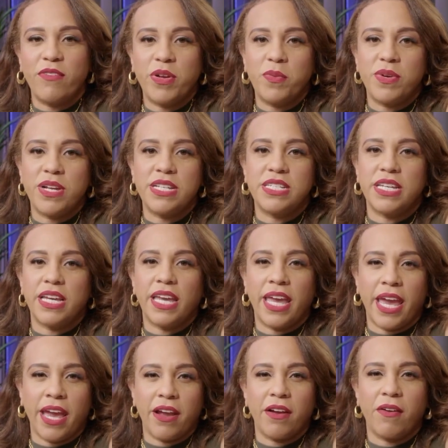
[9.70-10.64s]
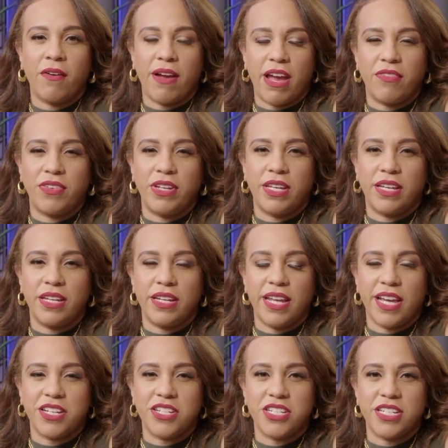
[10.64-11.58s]
everyone to Care Crafting
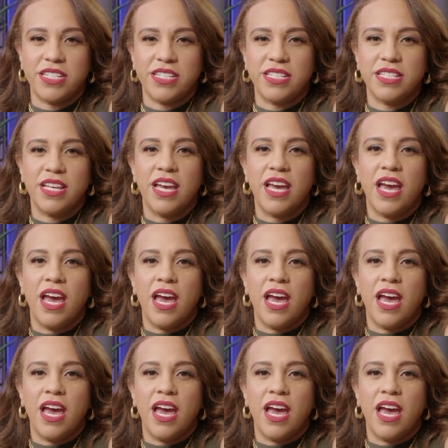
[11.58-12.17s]
Connections.